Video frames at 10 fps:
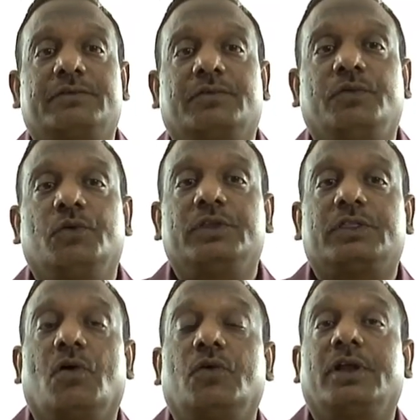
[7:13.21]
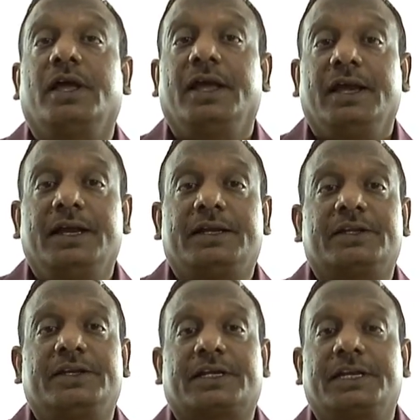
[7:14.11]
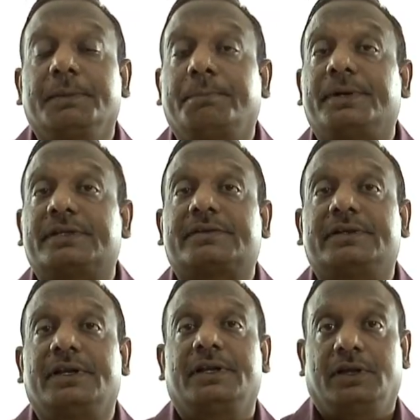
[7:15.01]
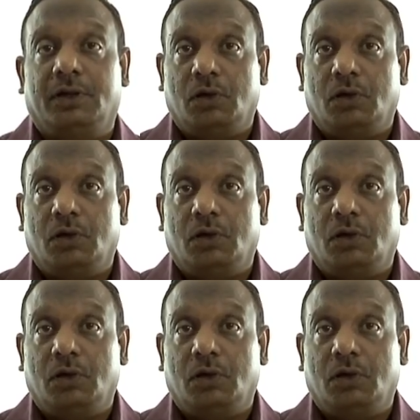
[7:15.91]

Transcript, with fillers: of view without interjecting personal